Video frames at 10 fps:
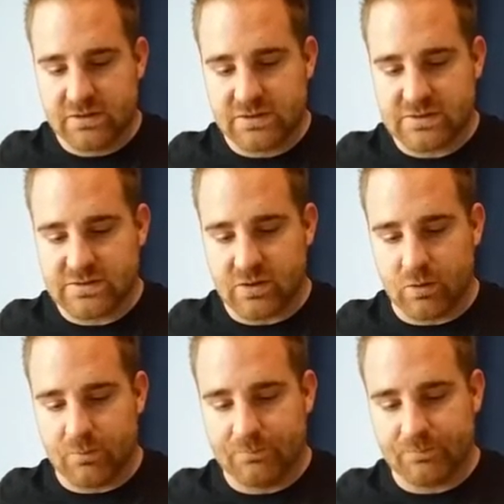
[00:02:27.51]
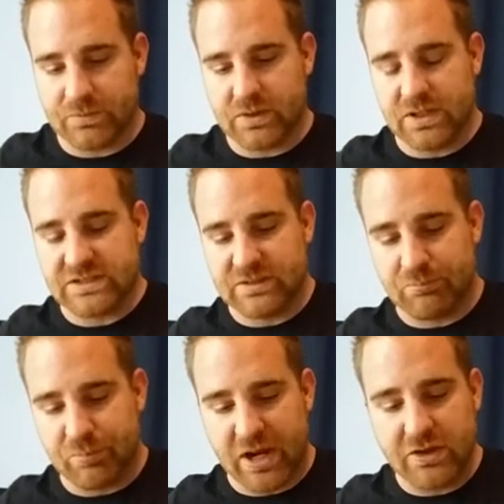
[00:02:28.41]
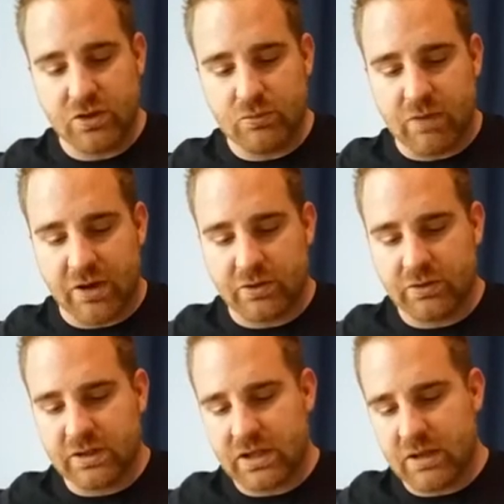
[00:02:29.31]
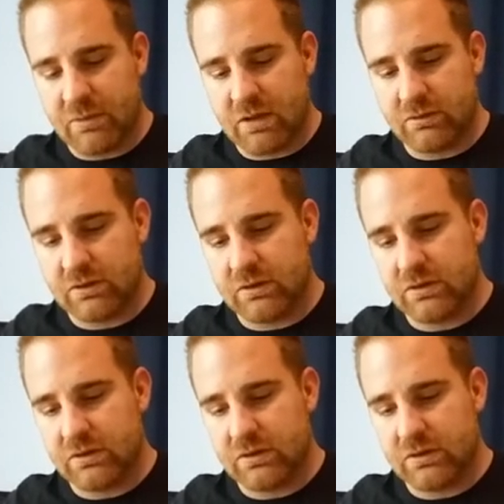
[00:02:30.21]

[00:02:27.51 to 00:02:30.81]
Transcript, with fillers: So it's a brand new model that came out.